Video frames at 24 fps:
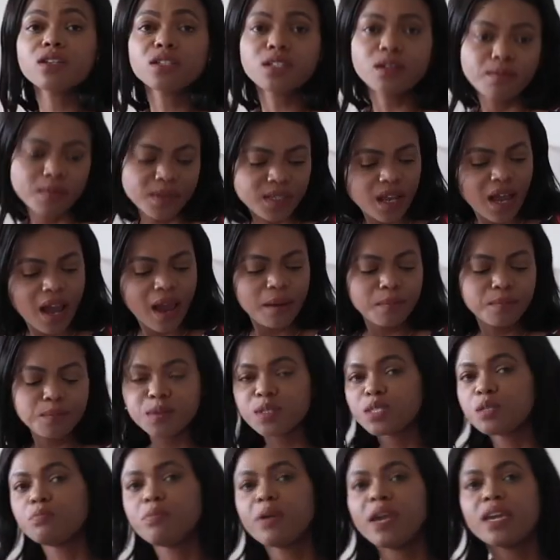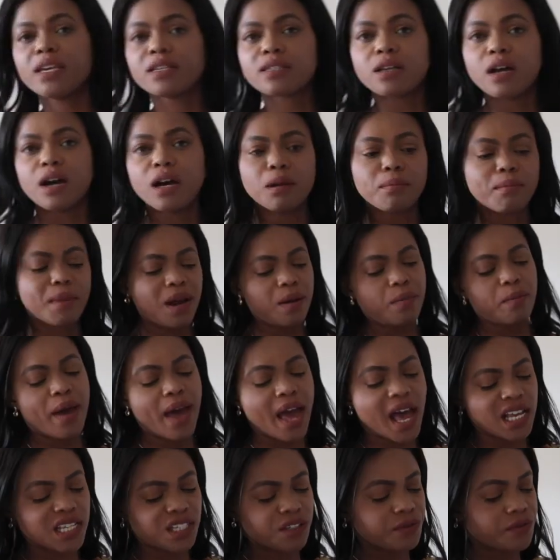sometimes based on my
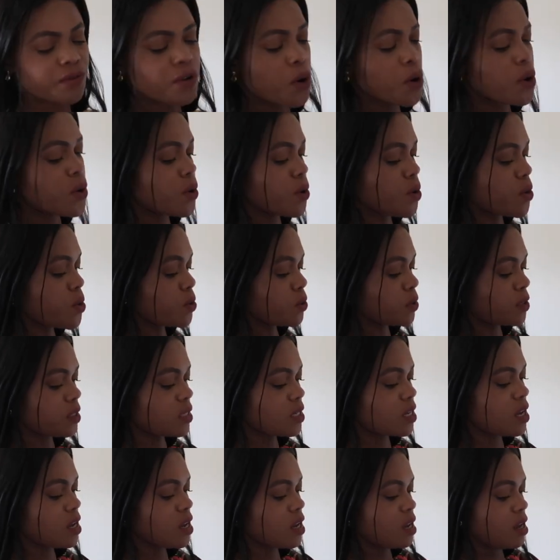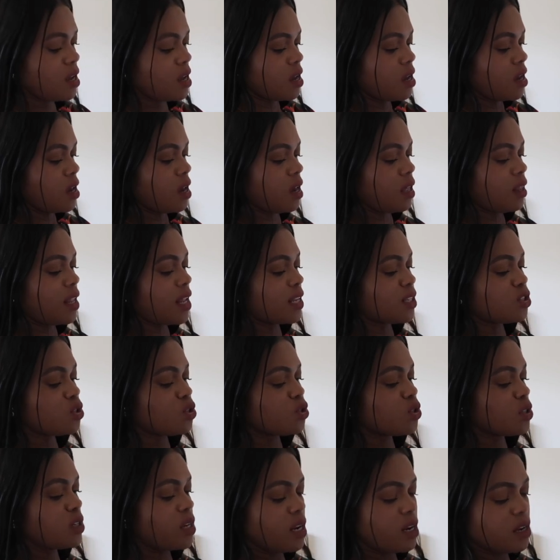past photos. And that's
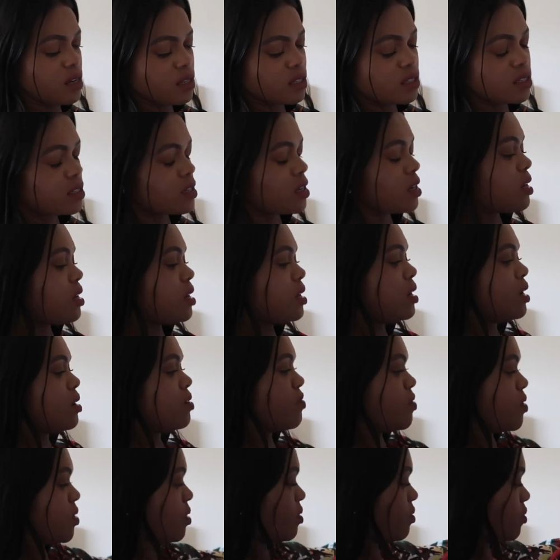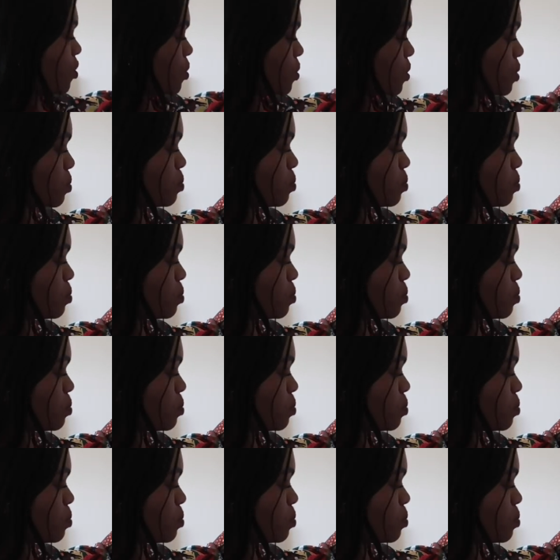usually in the city, in front of those